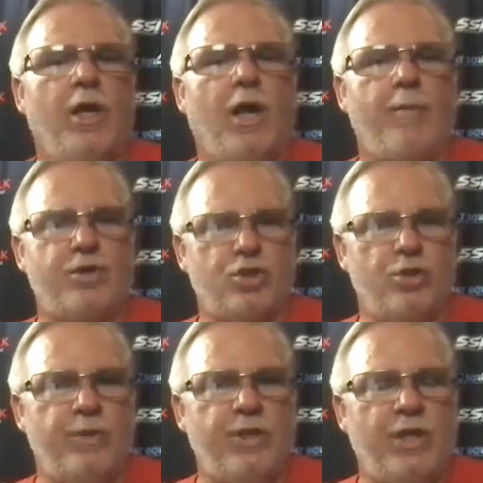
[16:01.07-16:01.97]
I'm
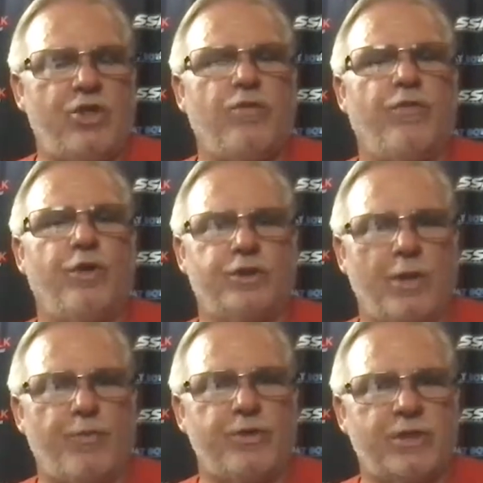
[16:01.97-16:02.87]
assuming that you've hooked
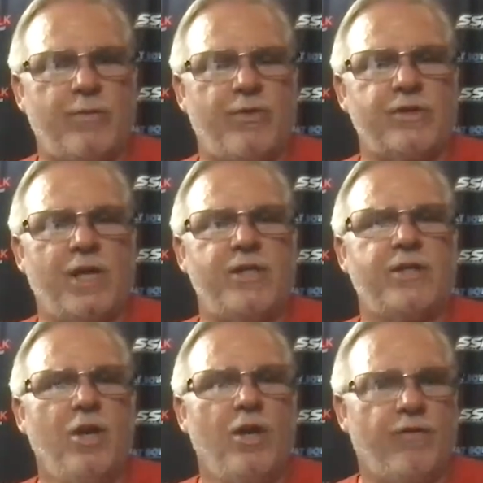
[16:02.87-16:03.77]
up with some of those
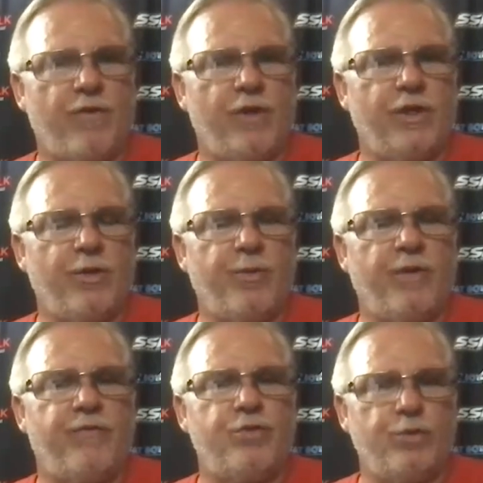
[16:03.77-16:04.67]
guys for a little bit
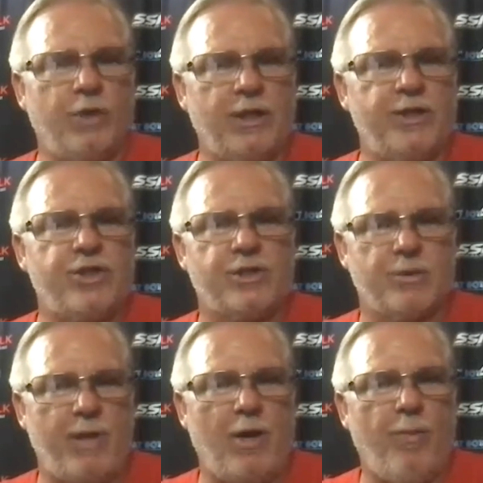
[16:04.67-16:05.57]
of tutelage and
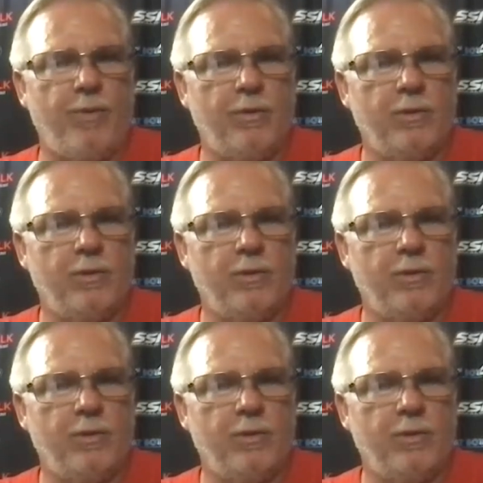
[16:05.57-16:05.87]
some help.